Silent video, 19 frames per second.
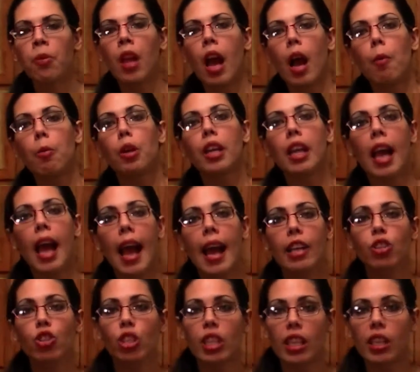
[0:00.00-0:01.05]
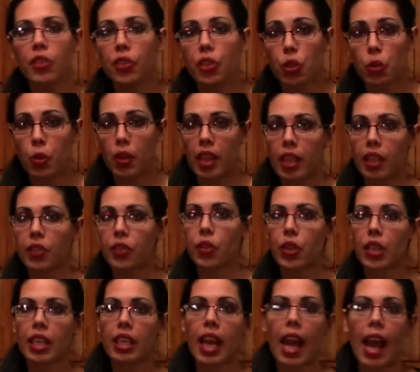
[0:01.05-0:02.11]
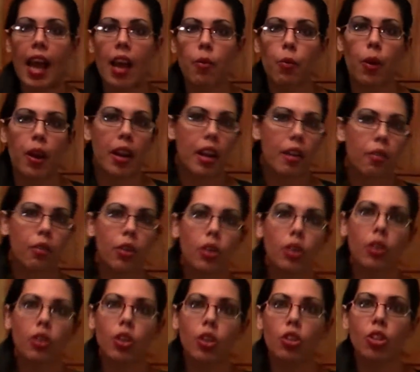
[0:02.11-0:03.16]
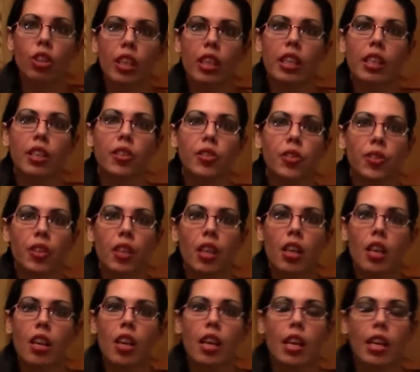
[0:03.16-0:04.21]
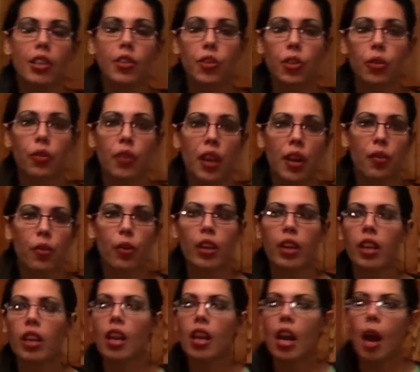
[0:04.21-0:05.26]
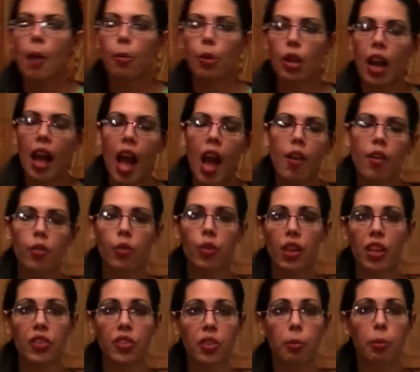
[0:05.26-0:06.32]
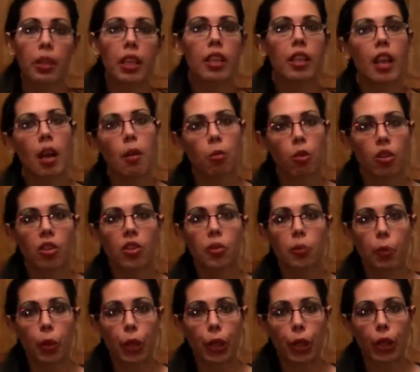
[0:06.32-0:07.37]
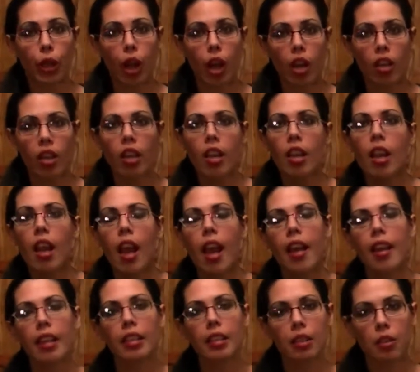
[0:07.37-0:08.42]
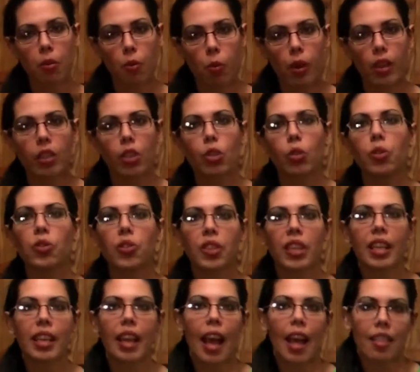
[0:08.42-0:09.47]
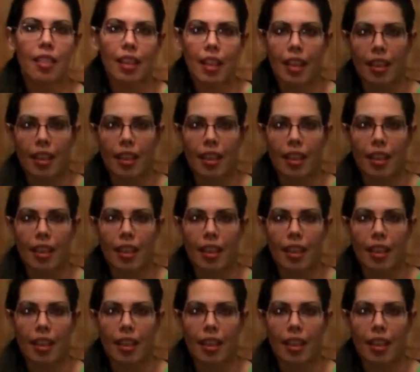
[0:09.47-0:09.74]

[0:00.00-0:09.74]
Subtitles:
I'm gonna add cheese to this. You can add whatever your cheese is your favorite. I'm gonna have Fiesta blend that I'm gonna sprinkle on, and you'll see it at the